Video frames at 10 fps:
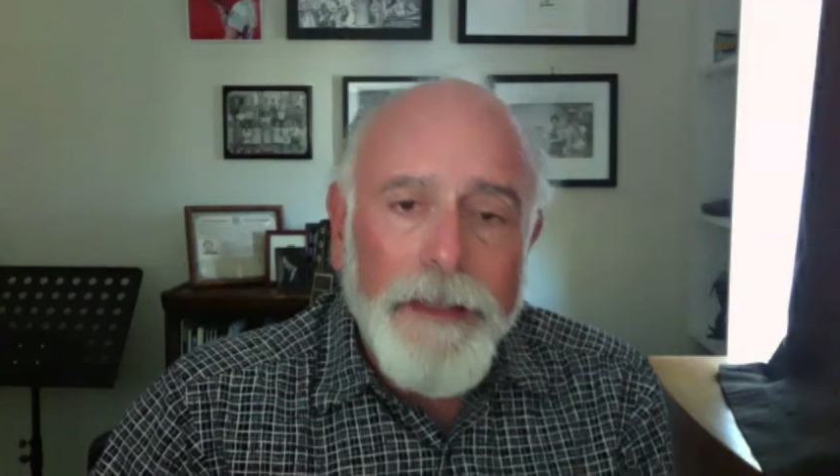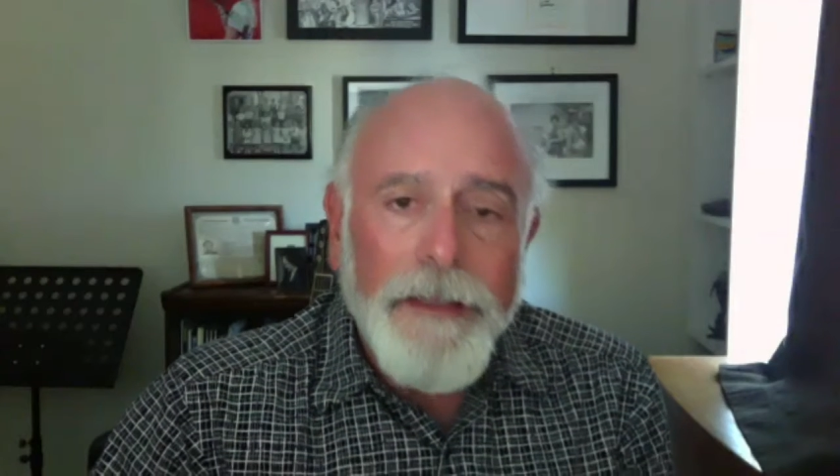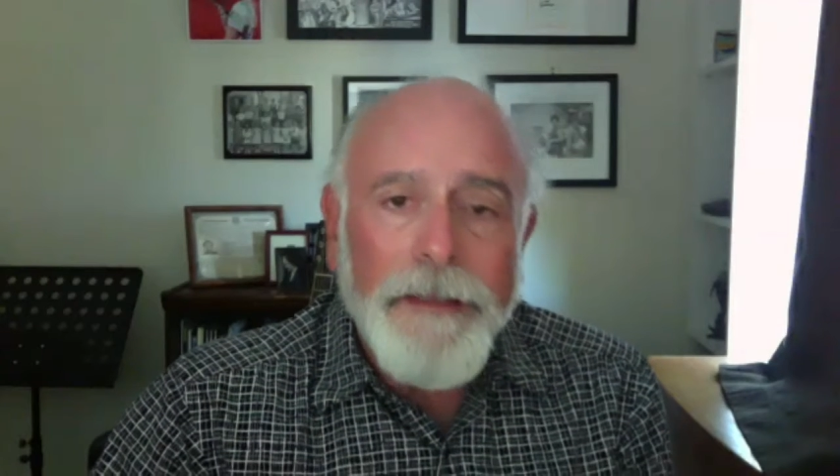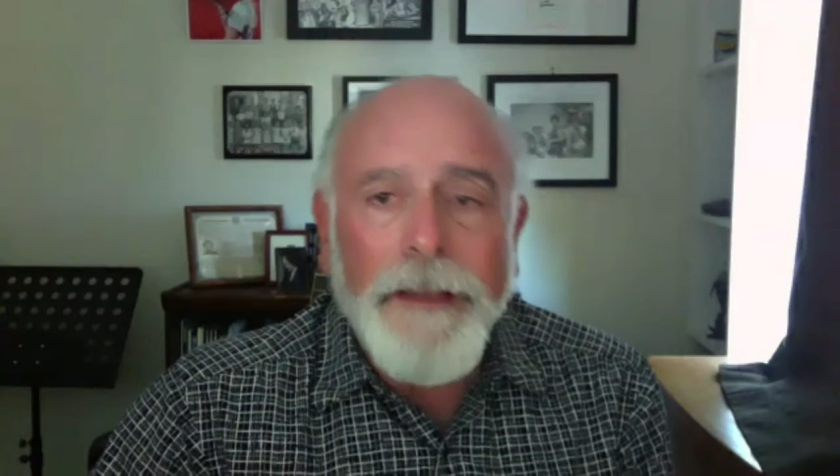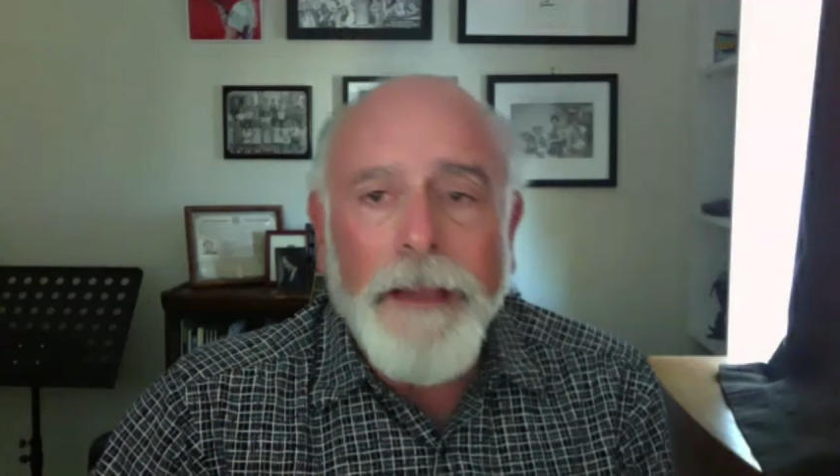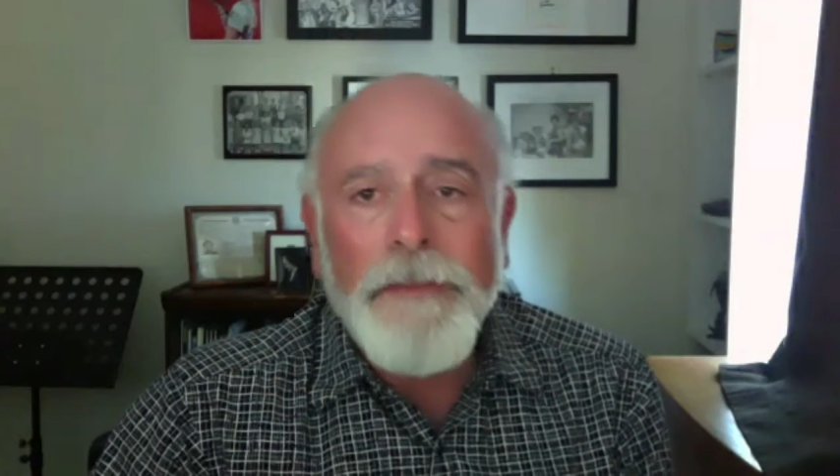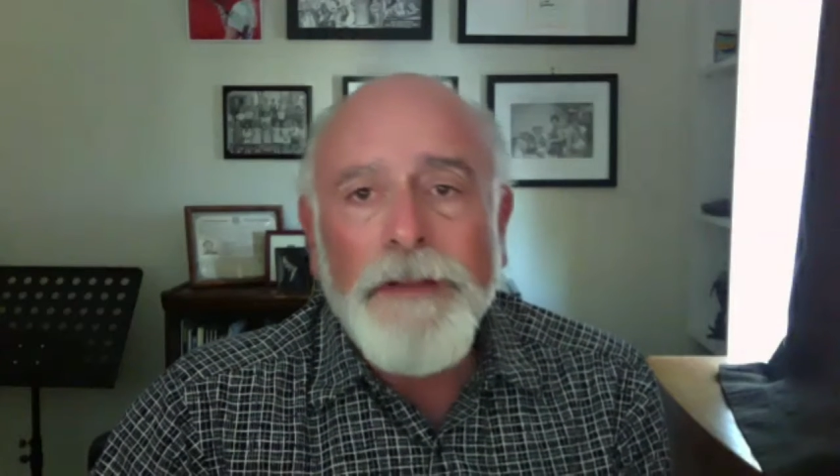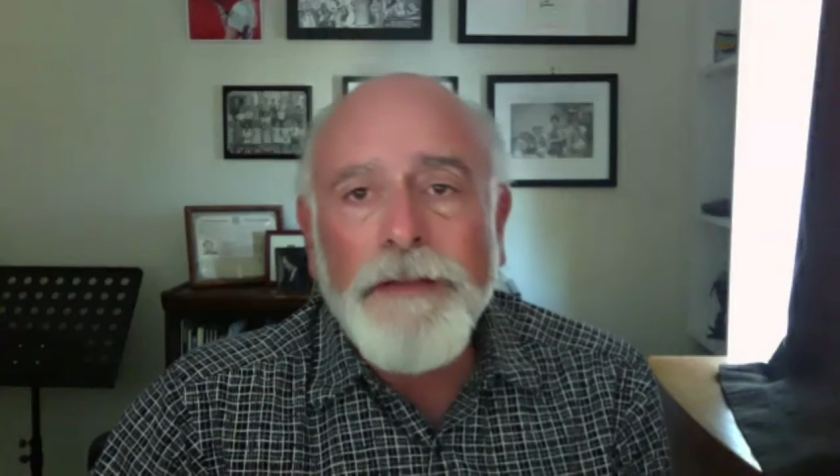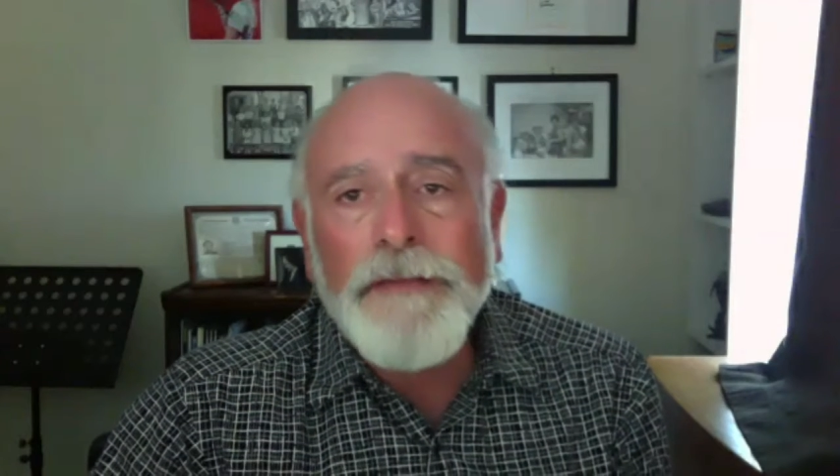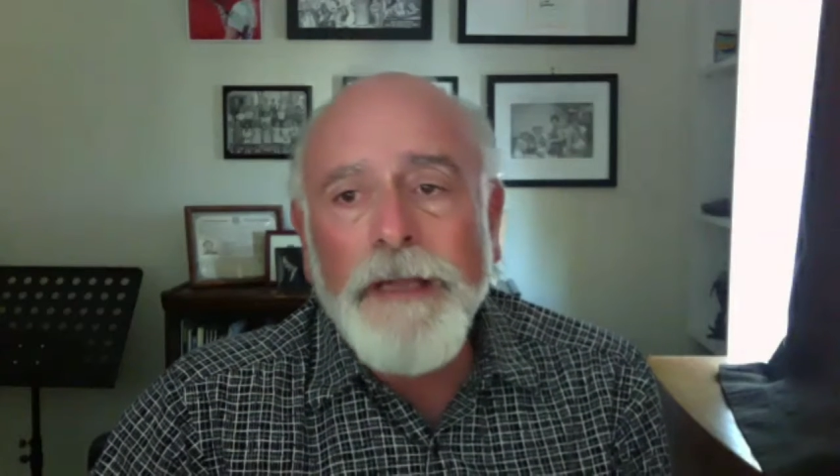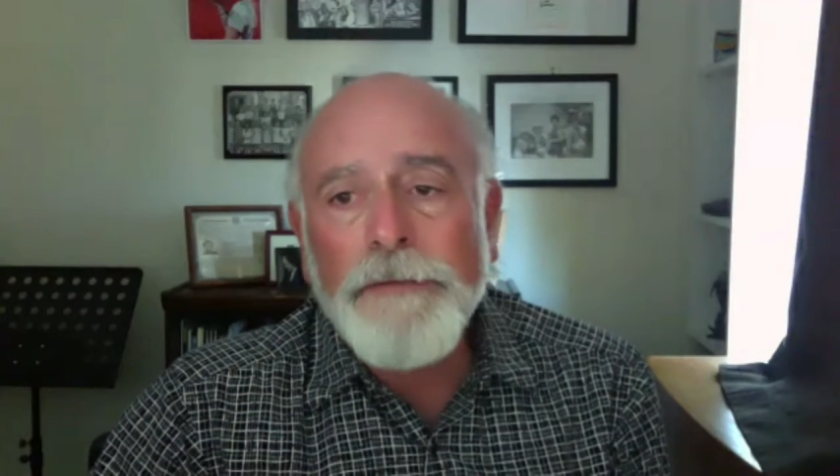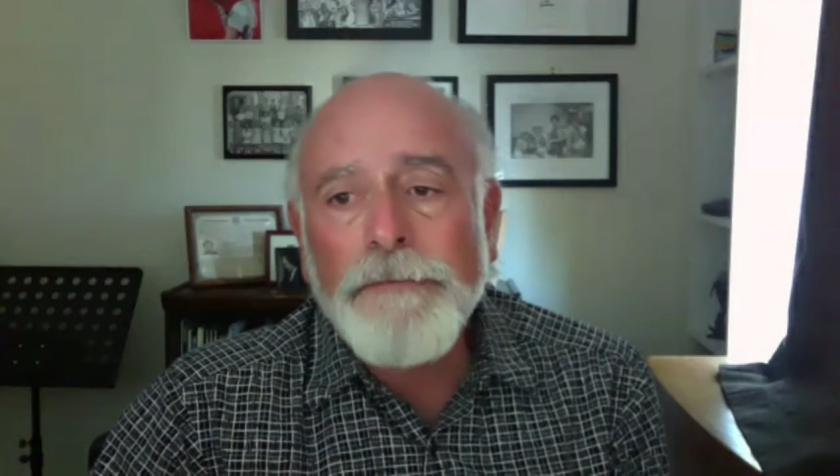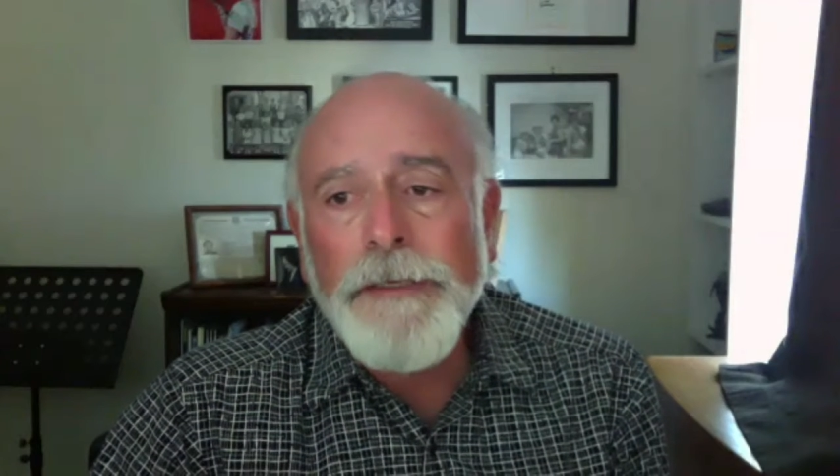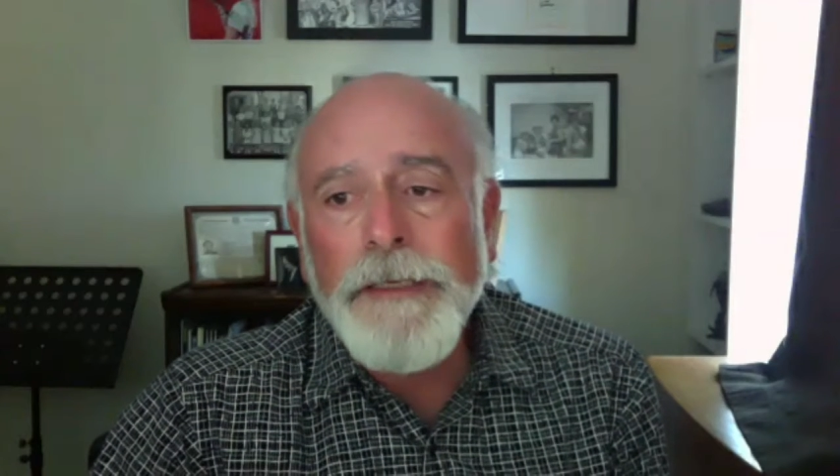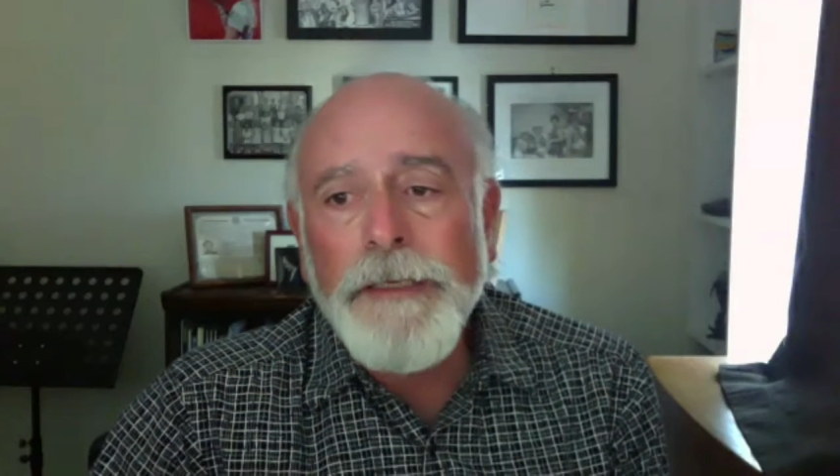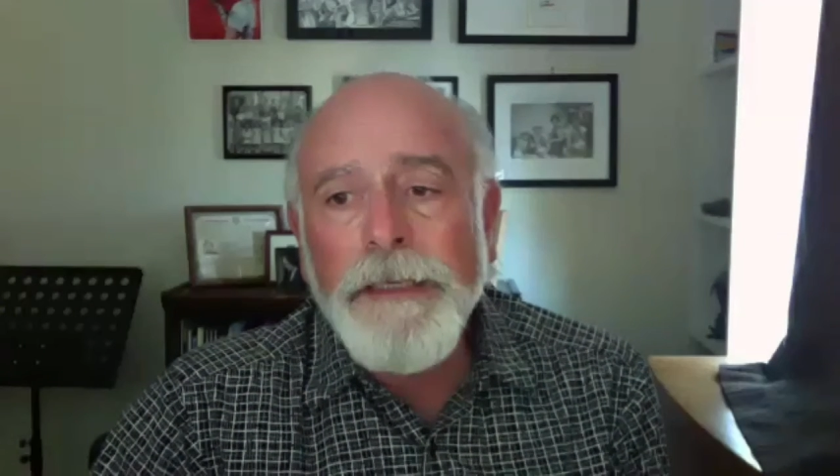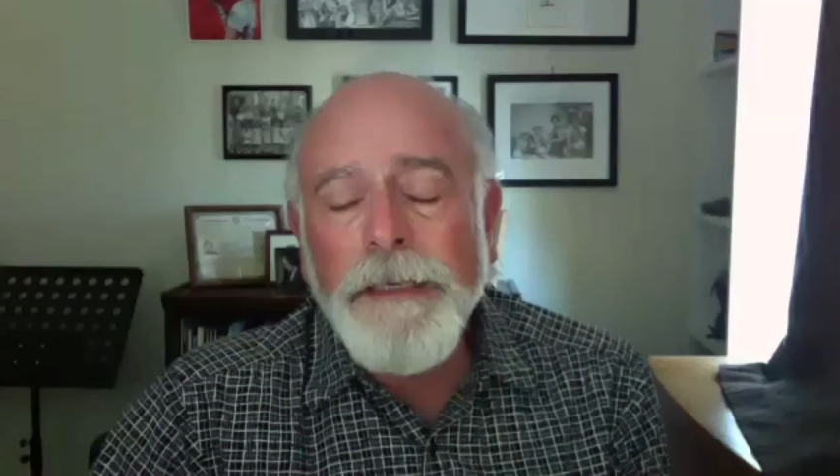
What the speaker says: came to this country